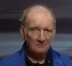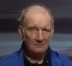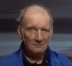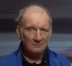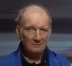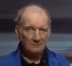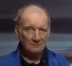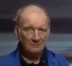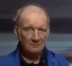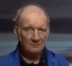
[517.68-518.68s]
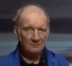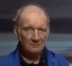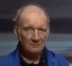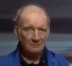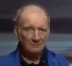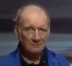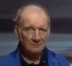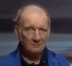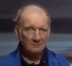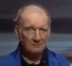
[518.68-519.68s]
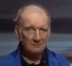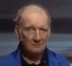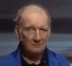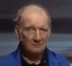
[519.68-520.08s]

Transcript: [no speech]